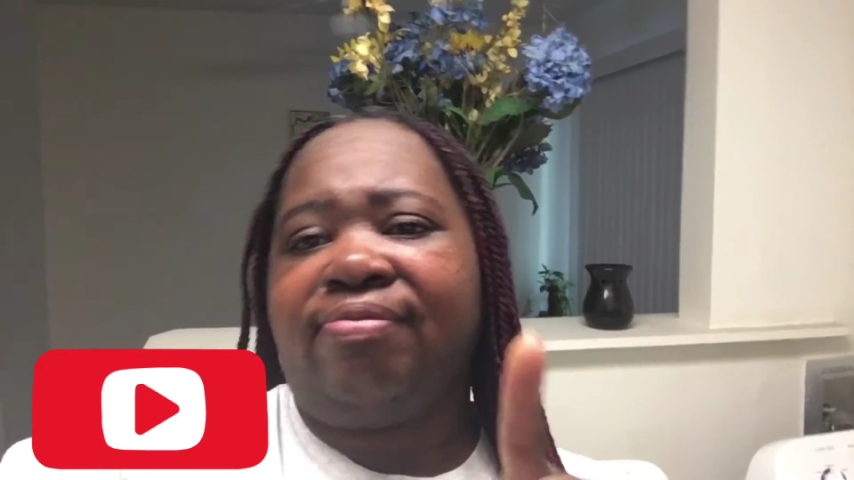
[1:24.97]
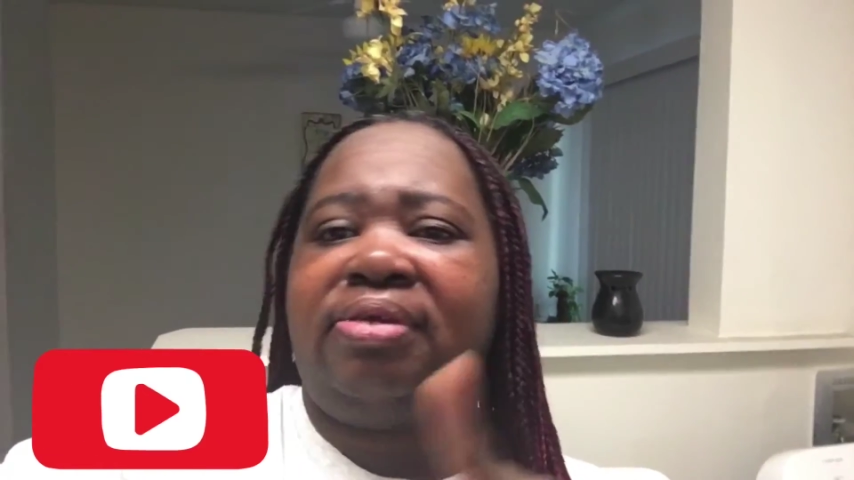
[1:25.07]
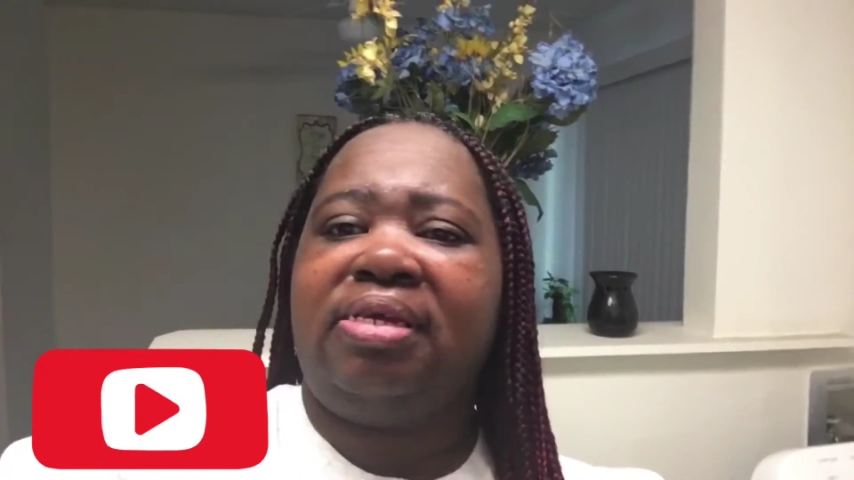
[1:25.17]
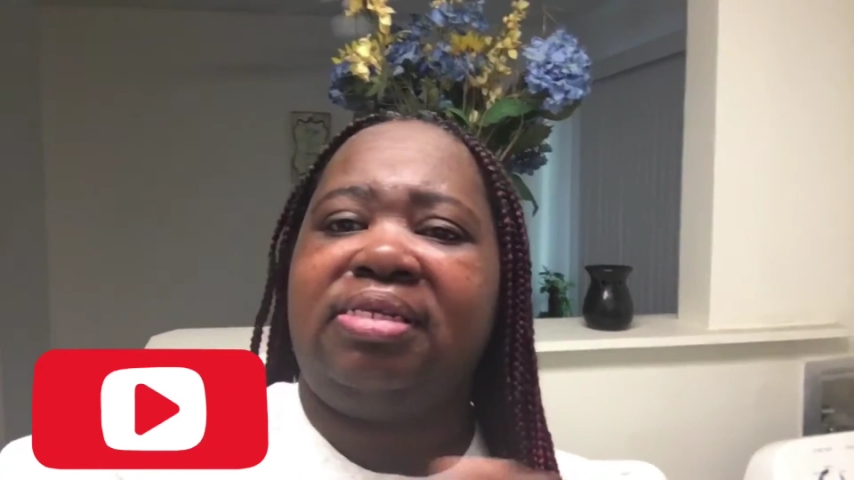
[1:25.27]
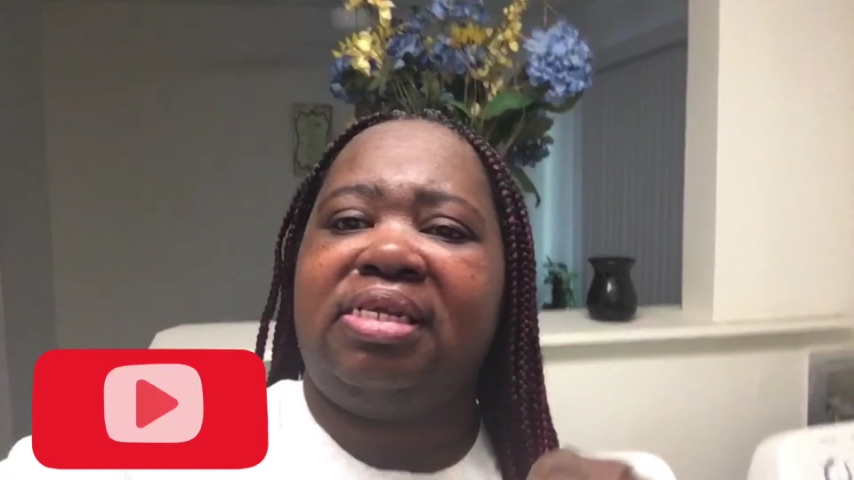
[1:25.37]

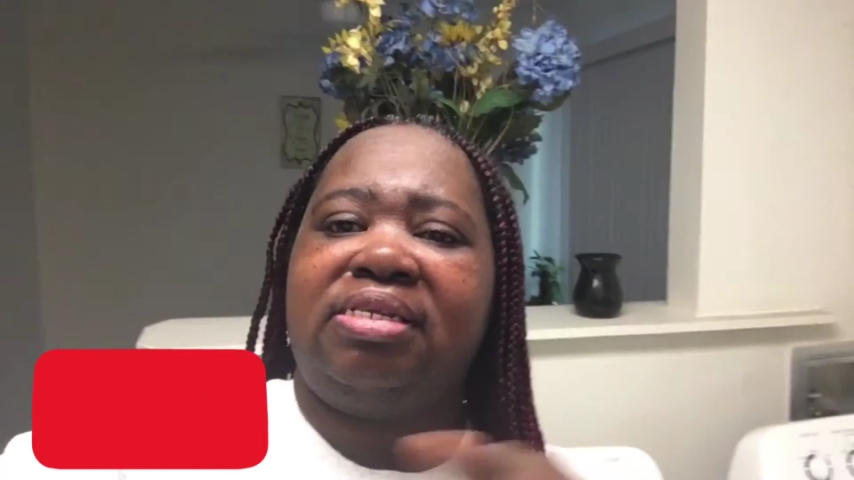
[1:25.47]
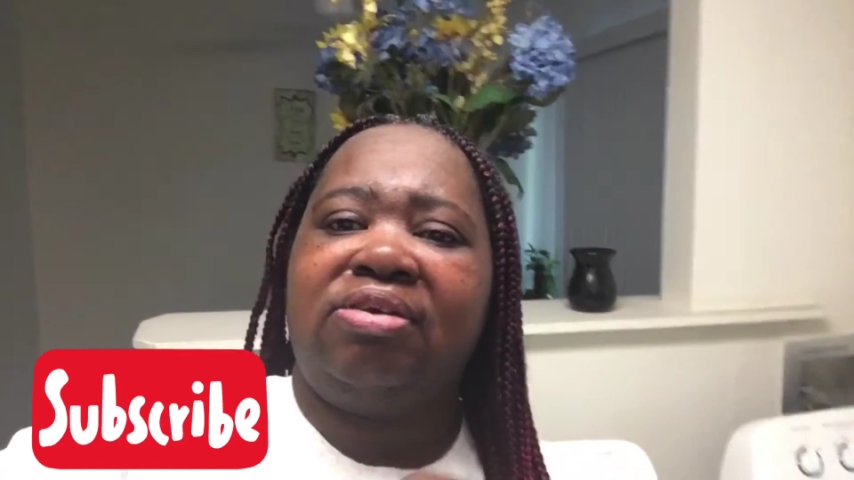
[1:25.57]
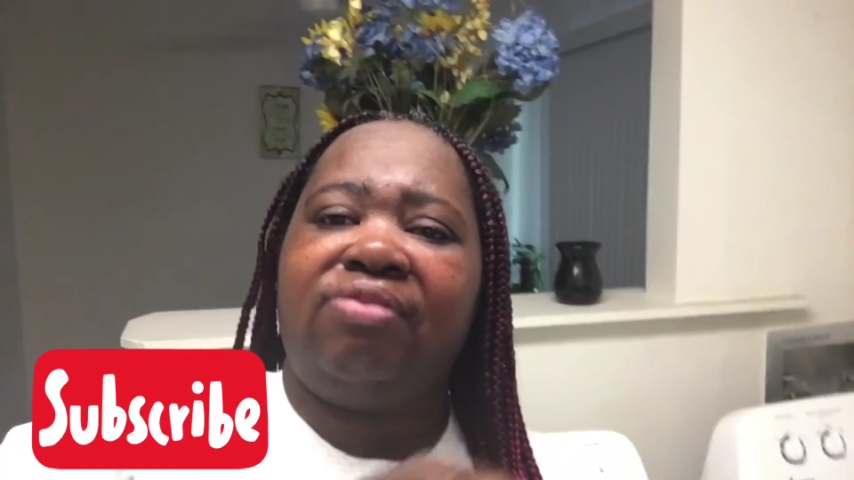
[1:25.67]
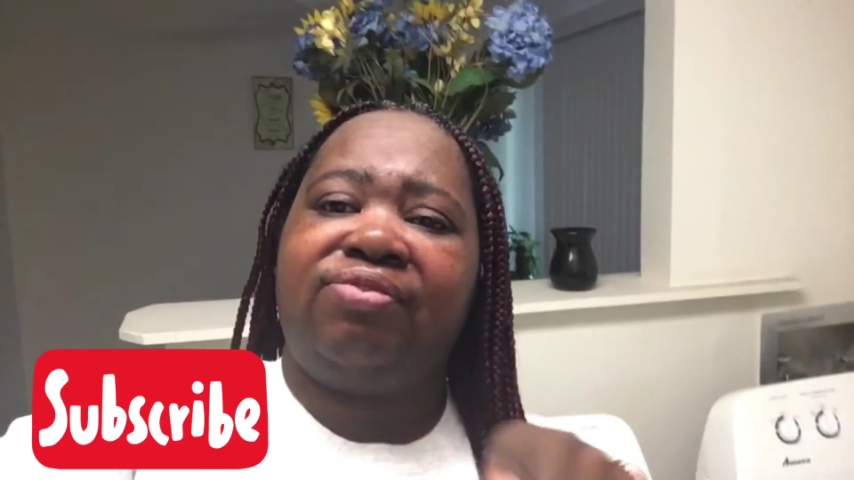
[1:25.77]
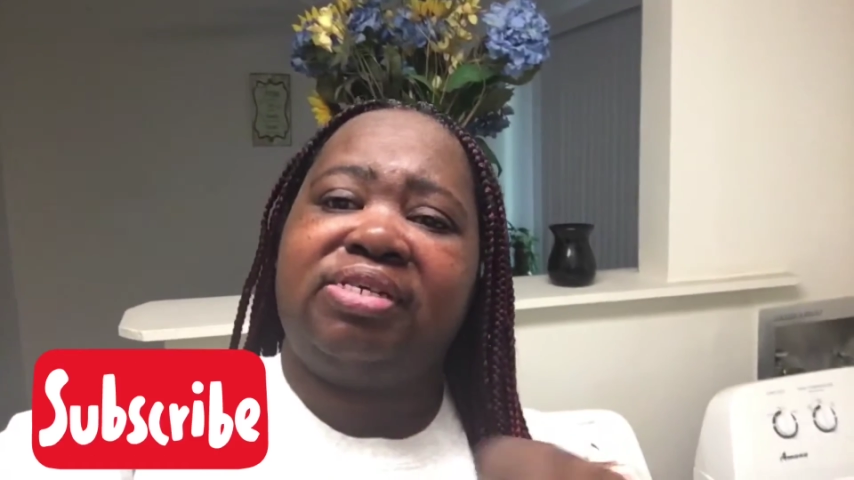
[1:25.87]
hit that
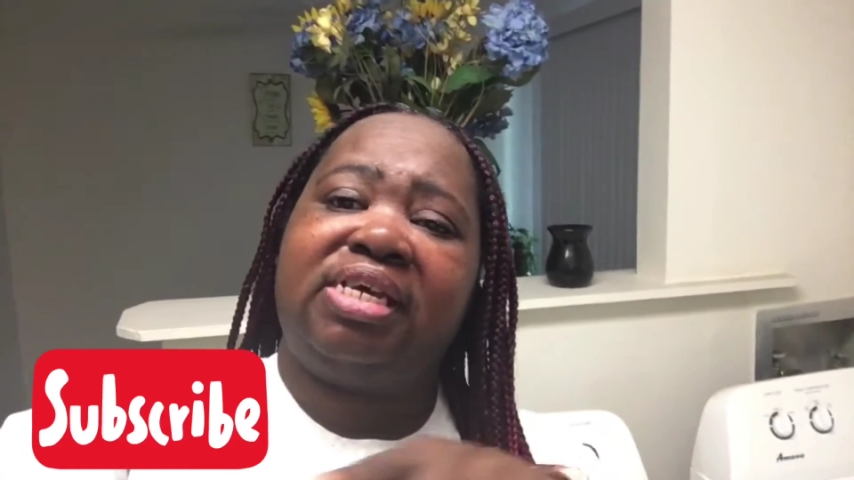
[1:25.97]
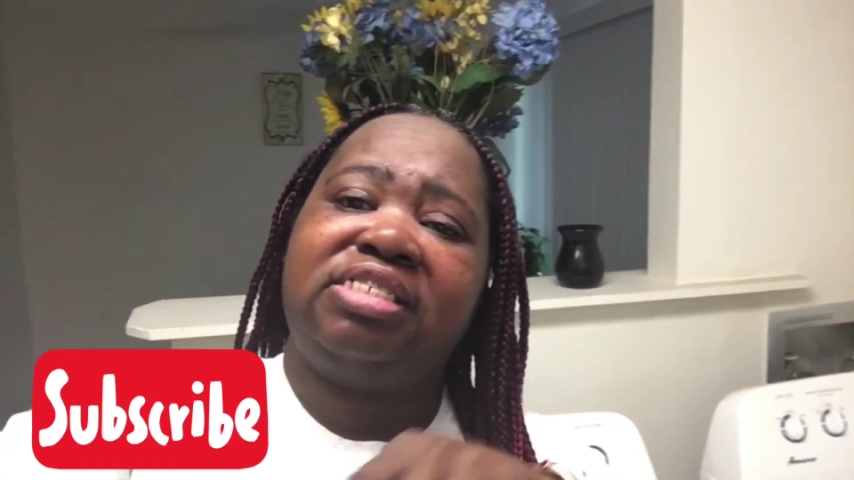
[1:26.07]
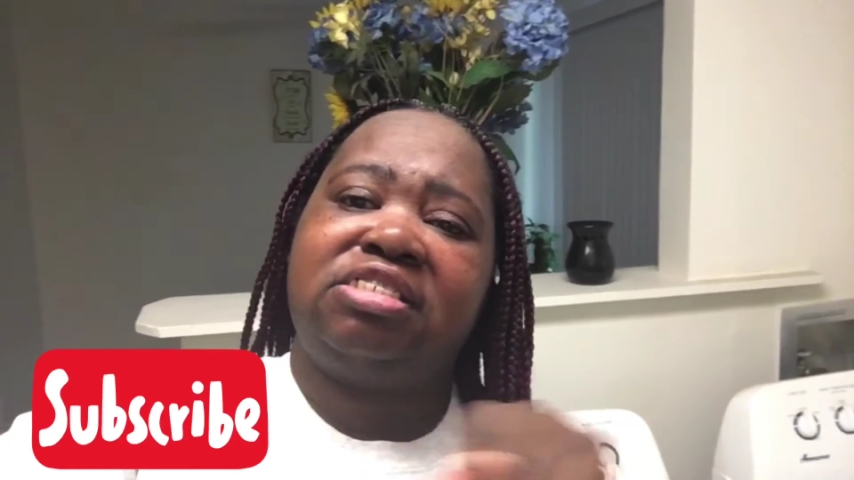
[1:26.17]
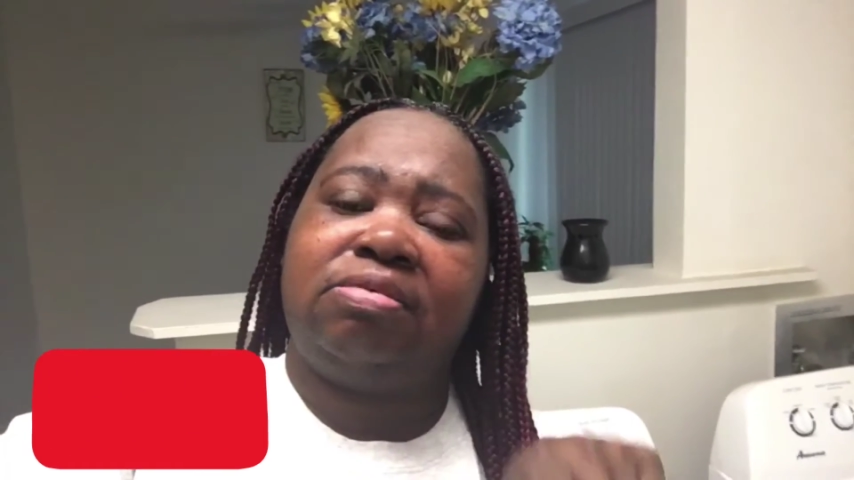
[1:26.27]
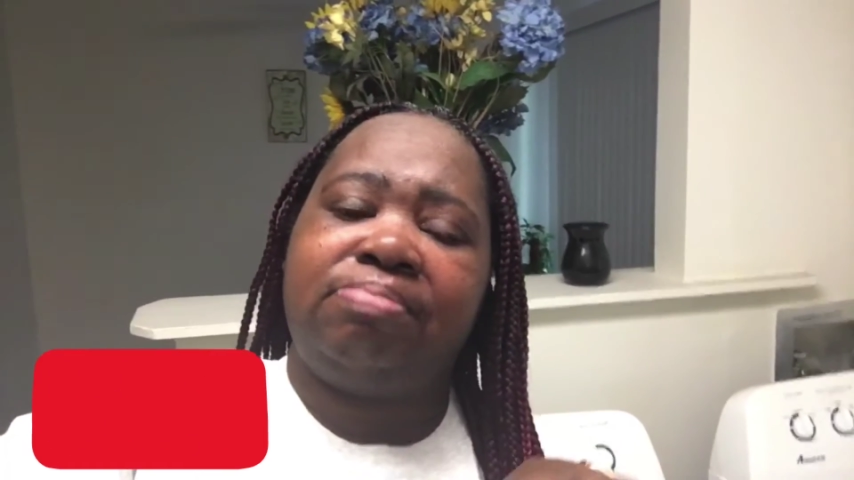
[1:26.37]

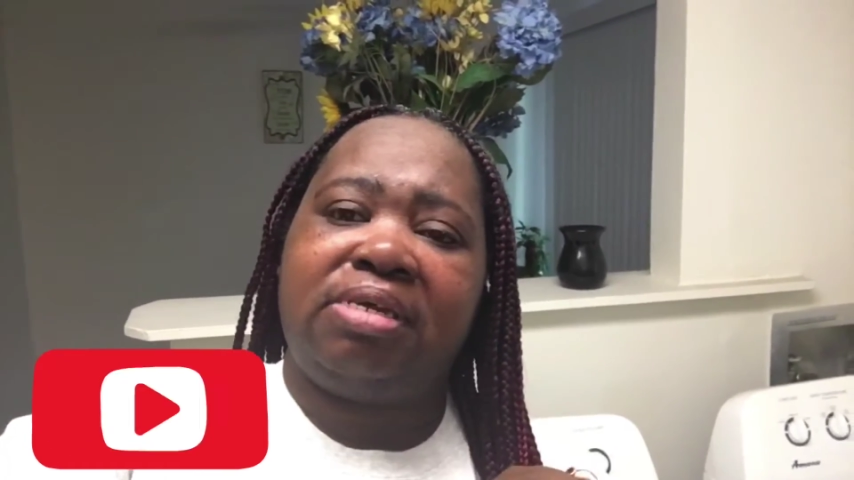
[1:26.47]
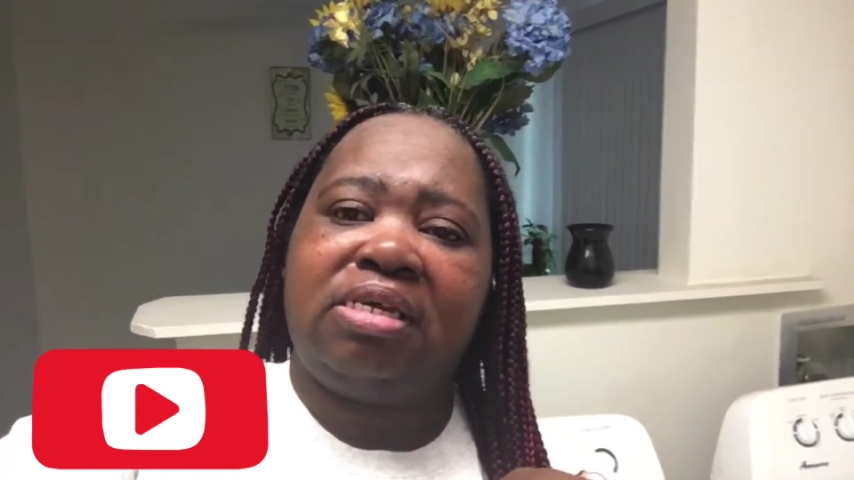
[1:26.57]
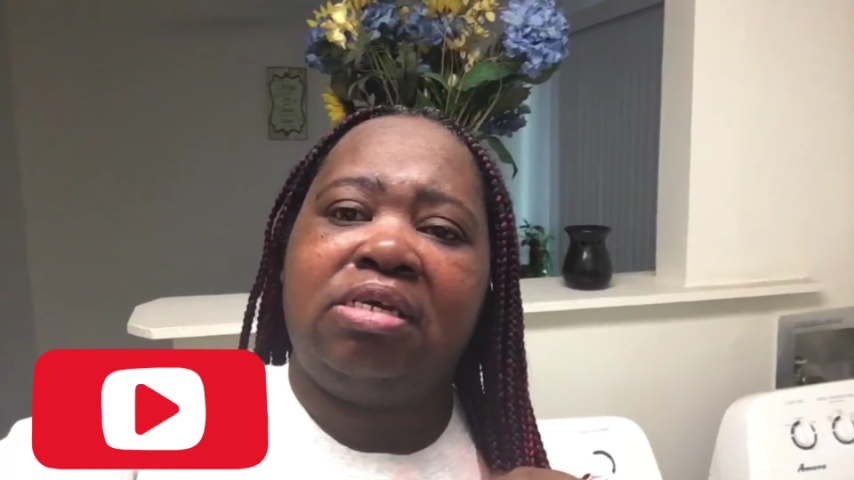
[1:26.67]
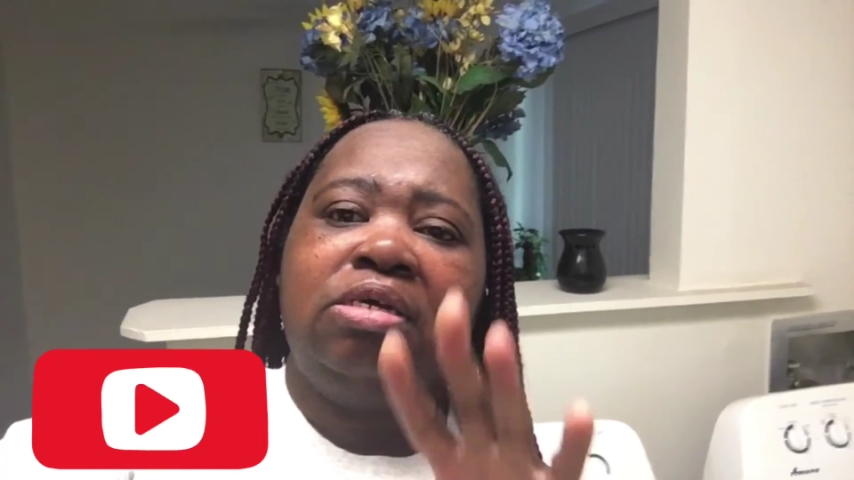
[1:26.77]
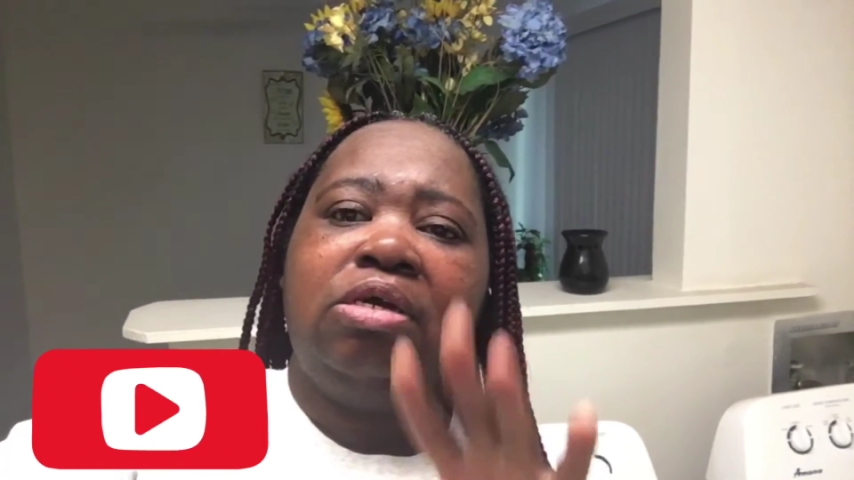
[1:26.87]
notification bell